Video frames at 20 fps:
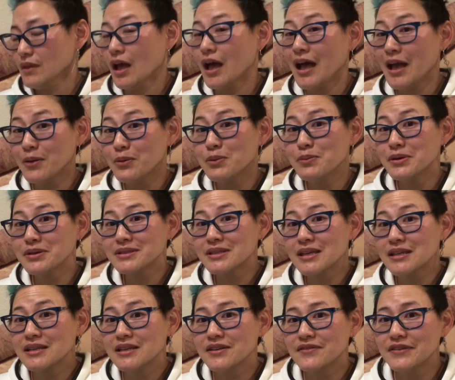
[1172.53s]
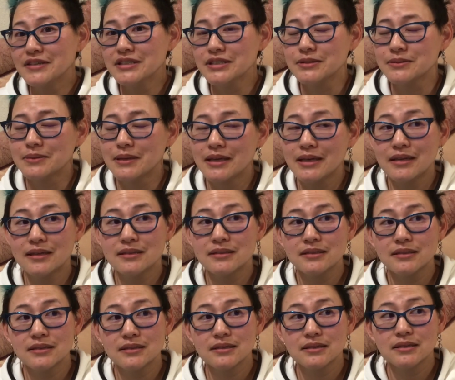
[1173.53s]
I will most likely offend you, and
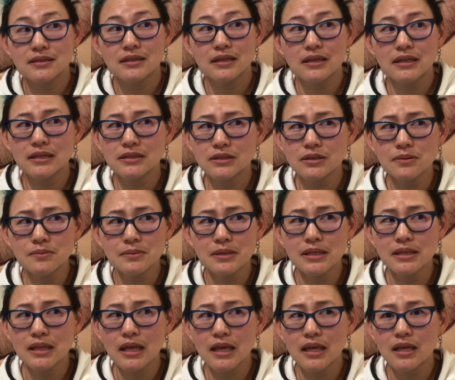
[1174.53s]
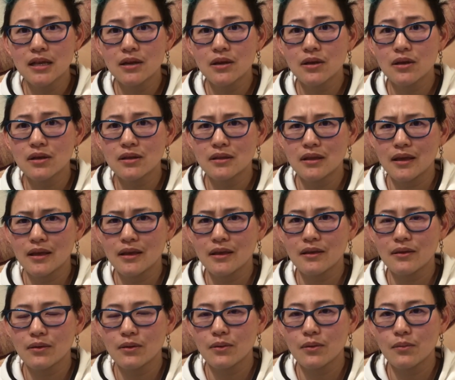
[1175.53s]
and I don't mean that in a
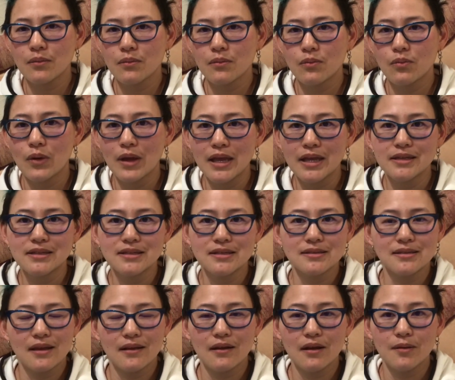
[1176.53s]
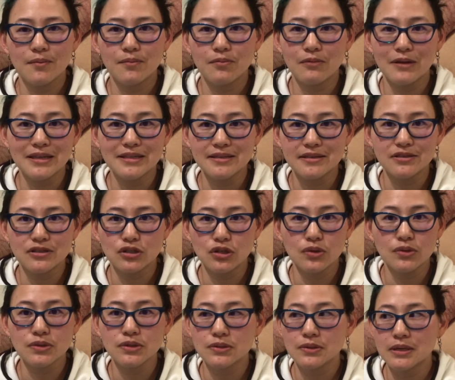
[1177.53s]
like way to set up racist
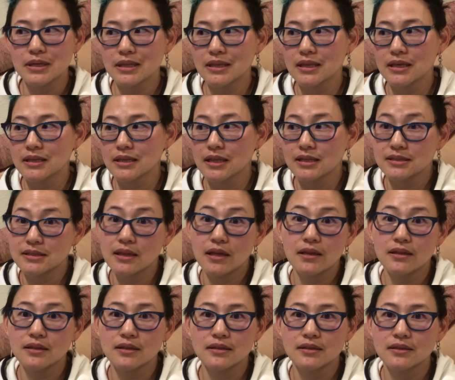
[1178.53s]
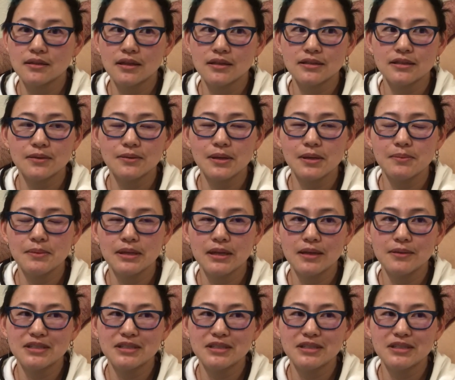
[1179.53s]
jokes or anything. That's not that's not what I mean.